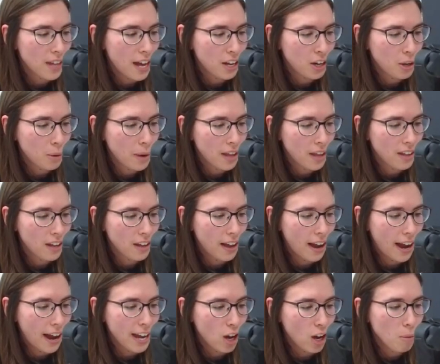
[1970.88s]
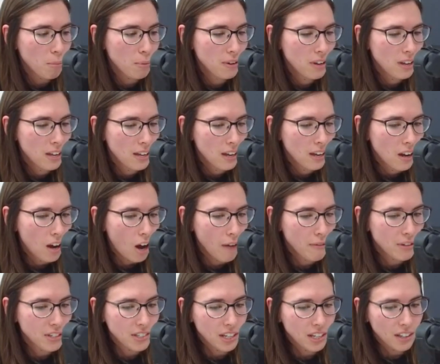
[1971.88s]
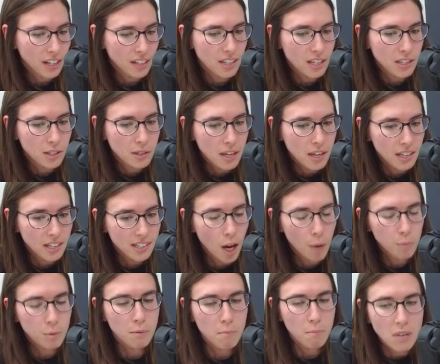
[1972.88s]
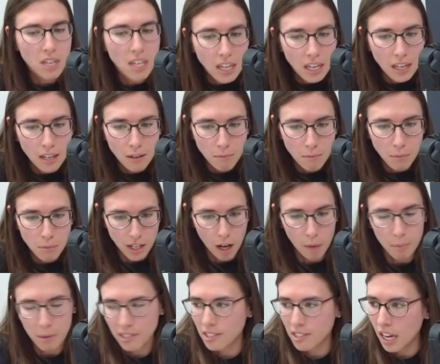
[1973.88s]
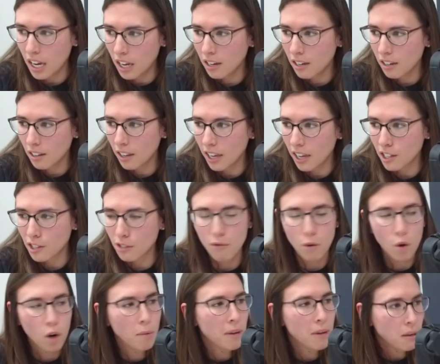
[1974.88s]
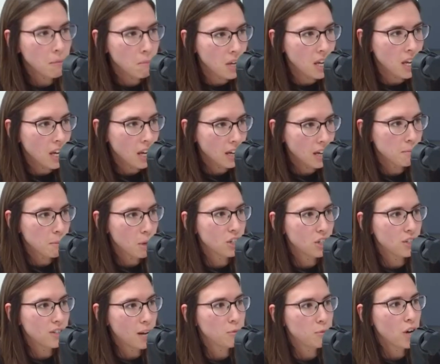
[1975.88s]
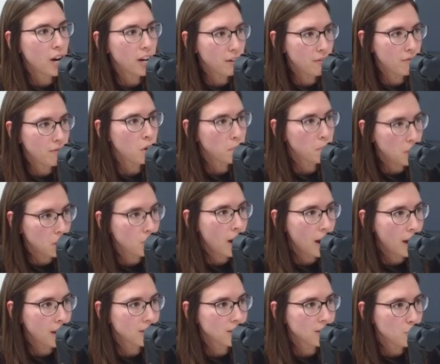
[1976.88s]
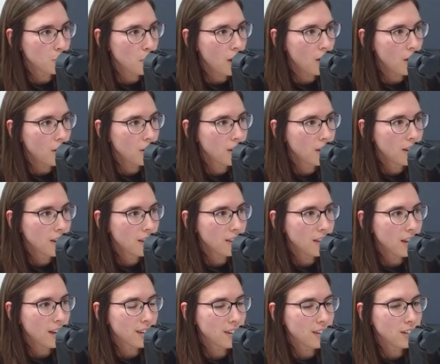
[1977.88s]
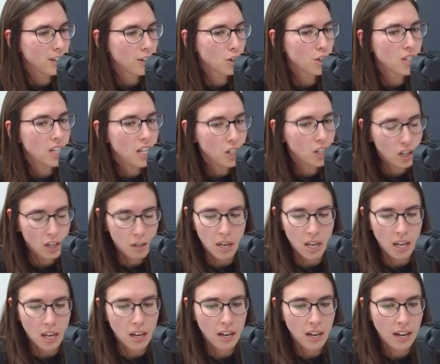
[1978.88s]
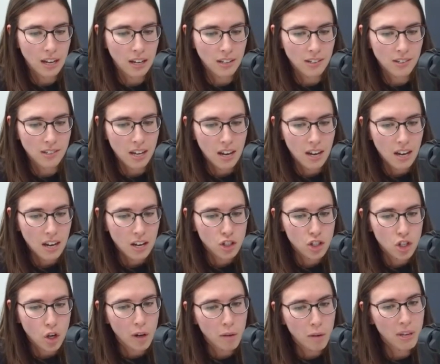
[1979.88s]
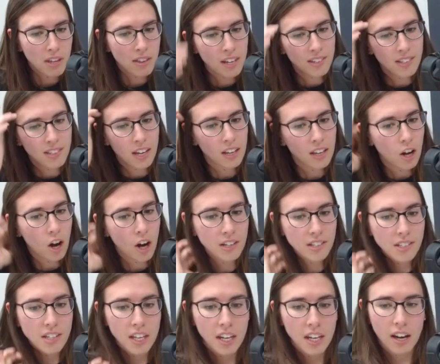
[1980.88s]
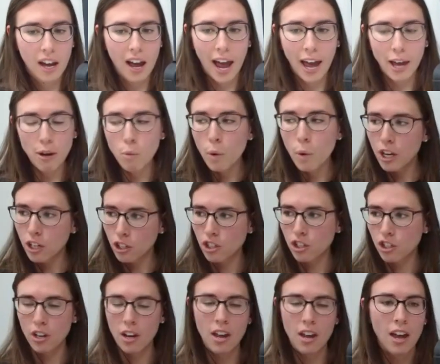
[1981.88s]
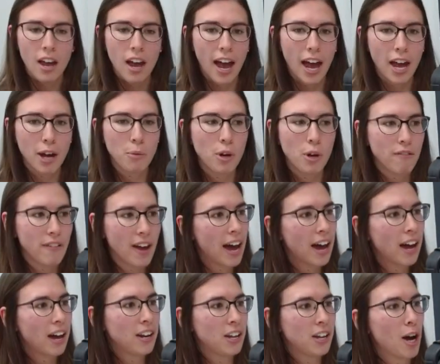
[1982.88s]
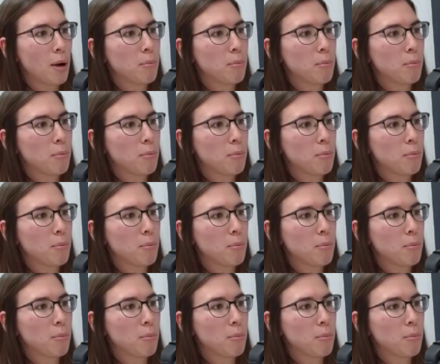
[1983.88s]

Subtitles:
that in a way that I help. Obviously, like this helps me become a saint. Like it's forming me as much as I'm trying to form you guys as well. Like you're teaching me and showing me things that honestly, like I wish I would have had an